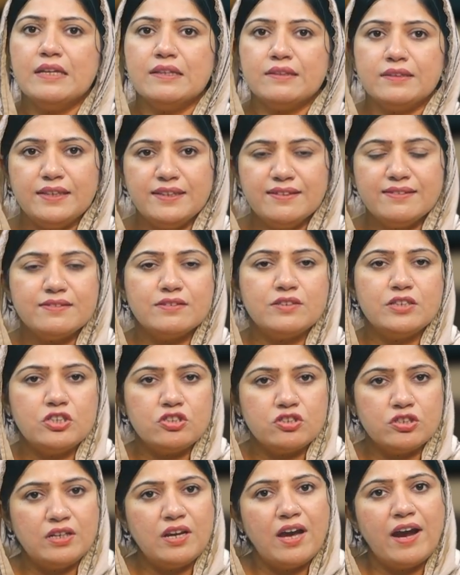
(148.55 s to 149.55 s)
This
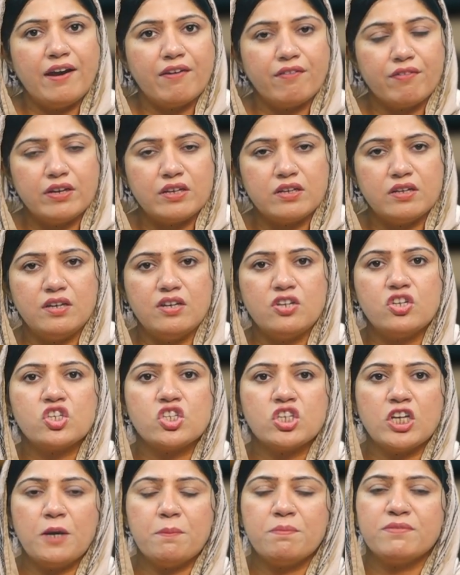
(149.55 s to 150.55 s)
racial hierarchy
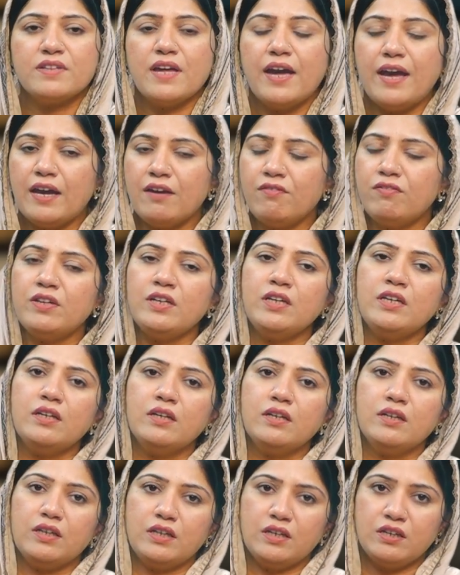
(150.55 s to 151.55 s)
shapes
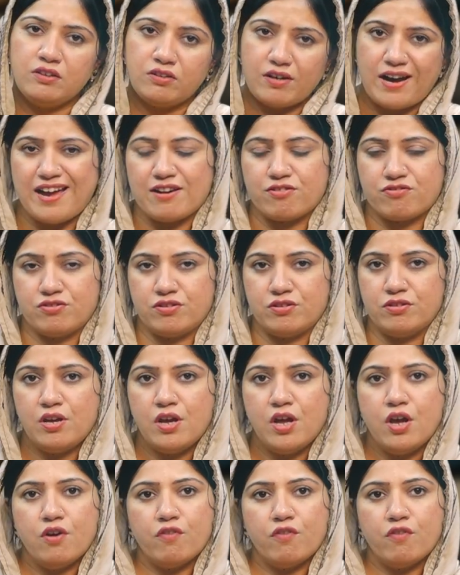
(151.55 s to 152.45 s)
every interaction